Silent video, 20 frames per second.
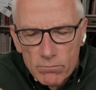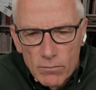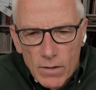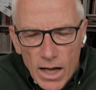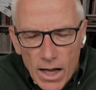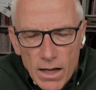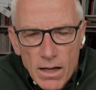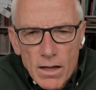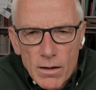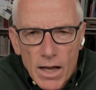
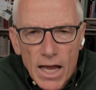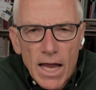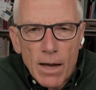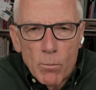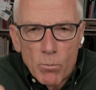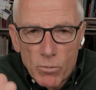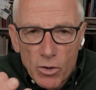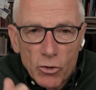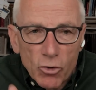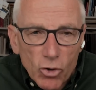
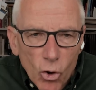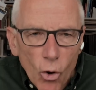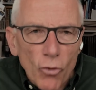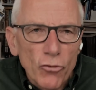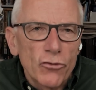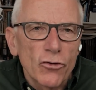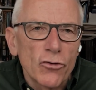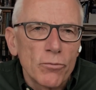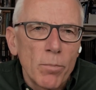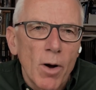The
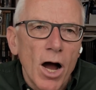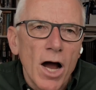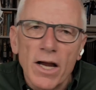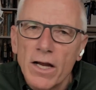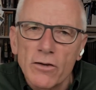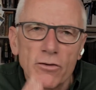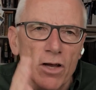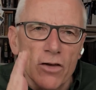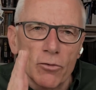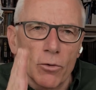conscious
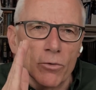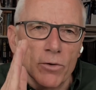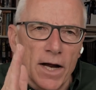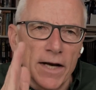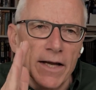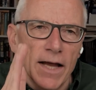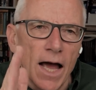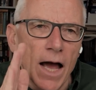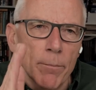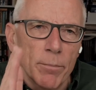bias is
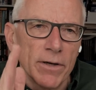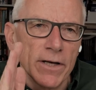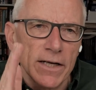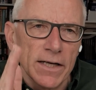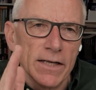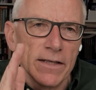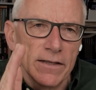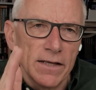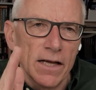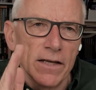already happening
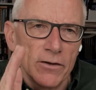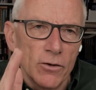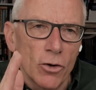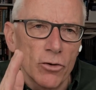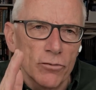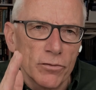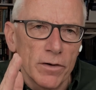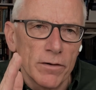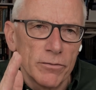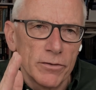in
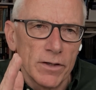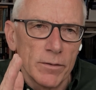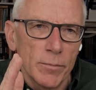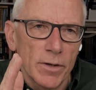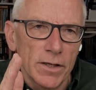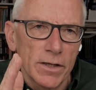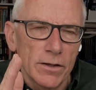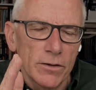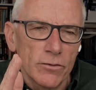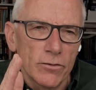those 15 minutes.